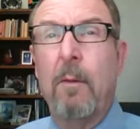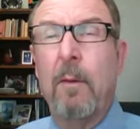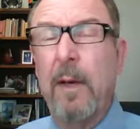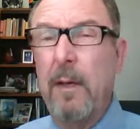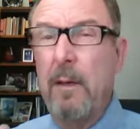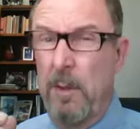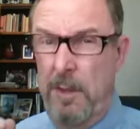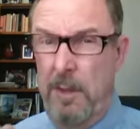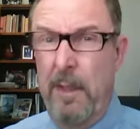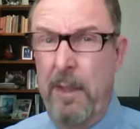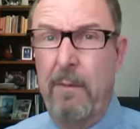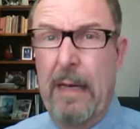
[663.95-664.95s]
We need to
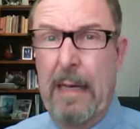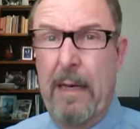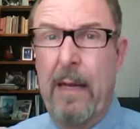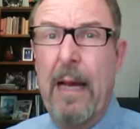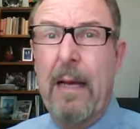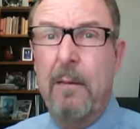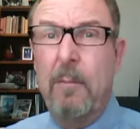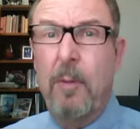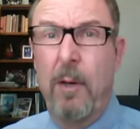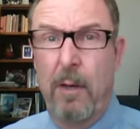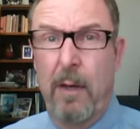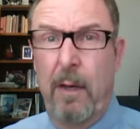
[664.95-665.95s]
receive that and act
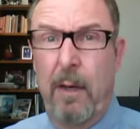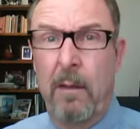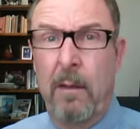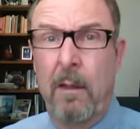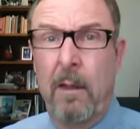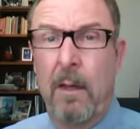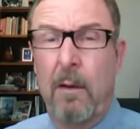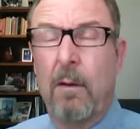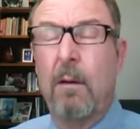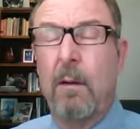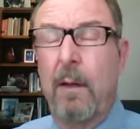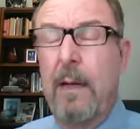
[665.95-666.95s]
upon it in
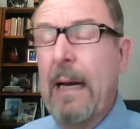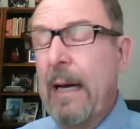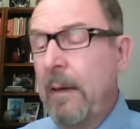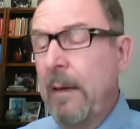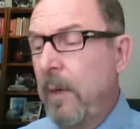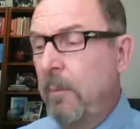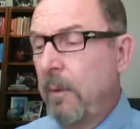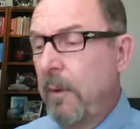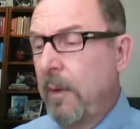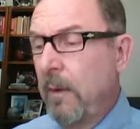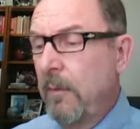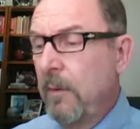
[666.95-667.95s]
order to guide people,
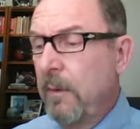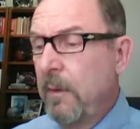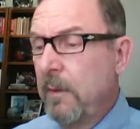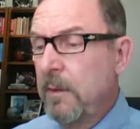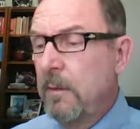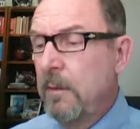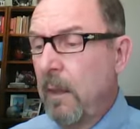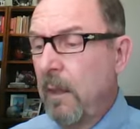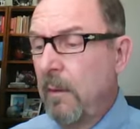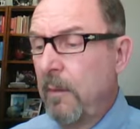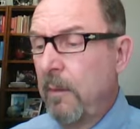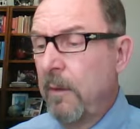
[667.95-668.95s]
through this
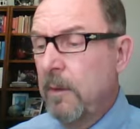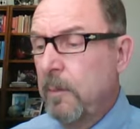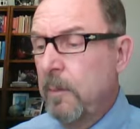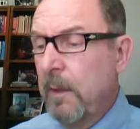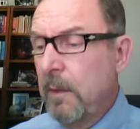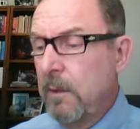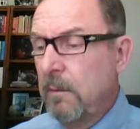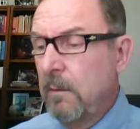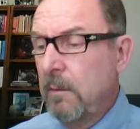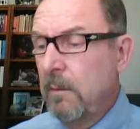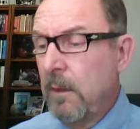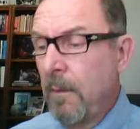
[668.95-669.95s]
particular
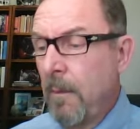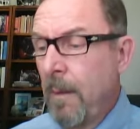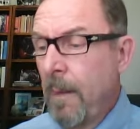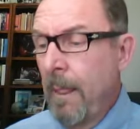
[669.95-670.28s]
structure.